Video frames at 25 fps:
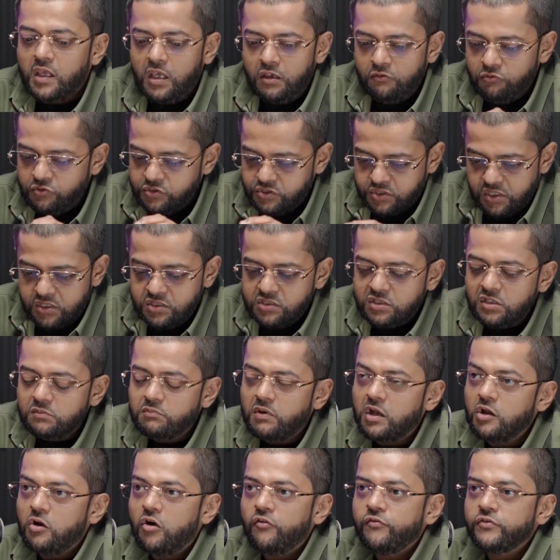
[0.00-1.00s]
He was just in
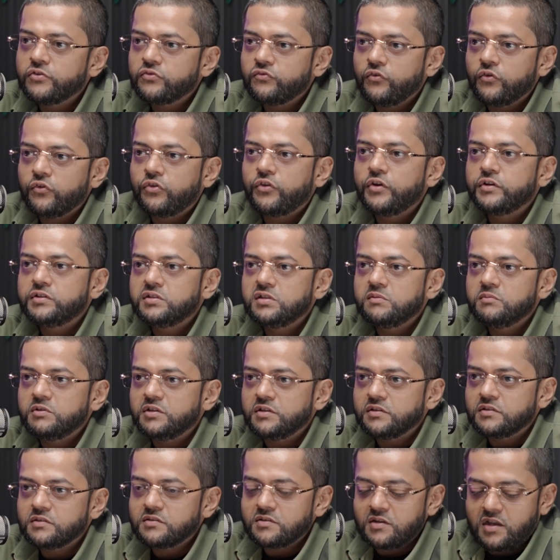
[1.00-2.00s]
my office for 30
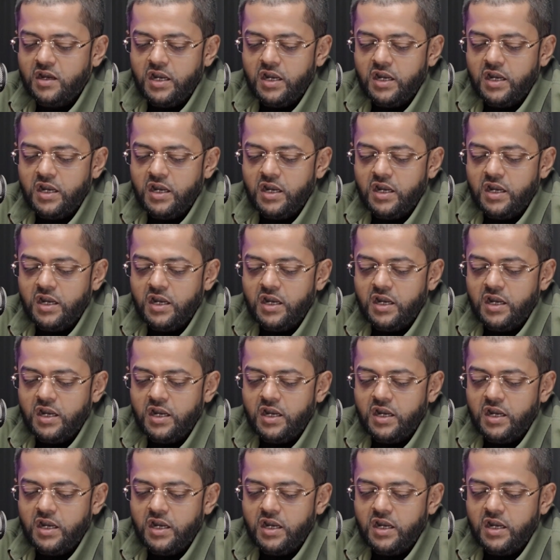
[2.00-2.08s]
minutes.